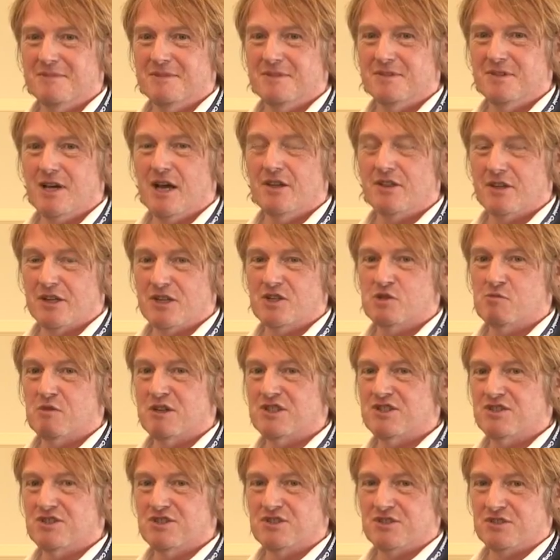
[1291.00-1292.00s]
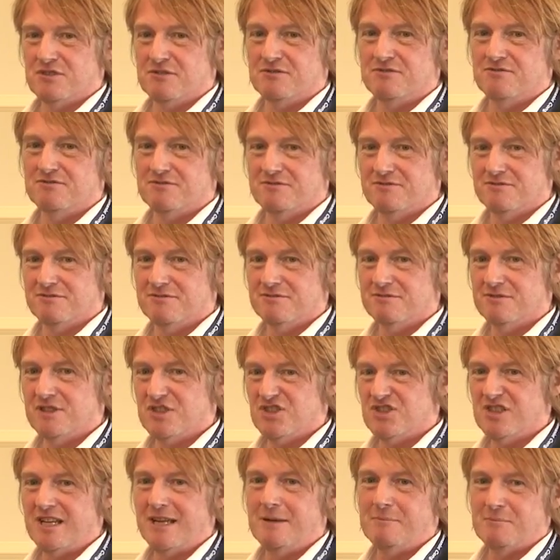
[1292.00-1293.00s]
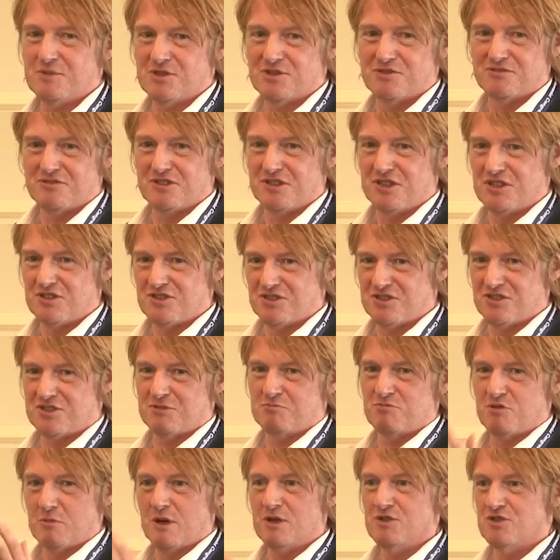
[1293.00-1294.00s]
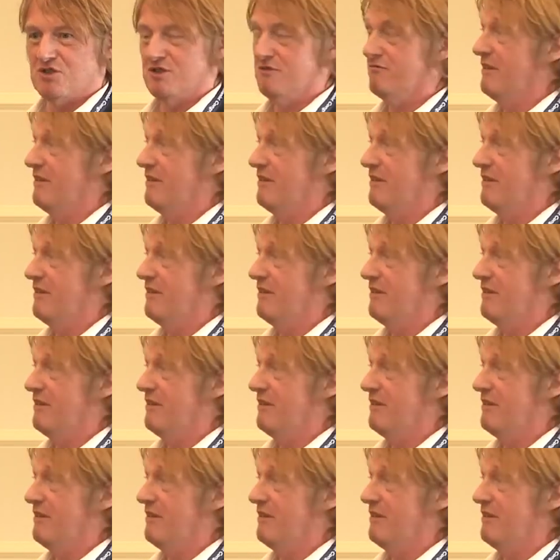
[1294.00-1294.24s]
other expressions of contempt for this promotion of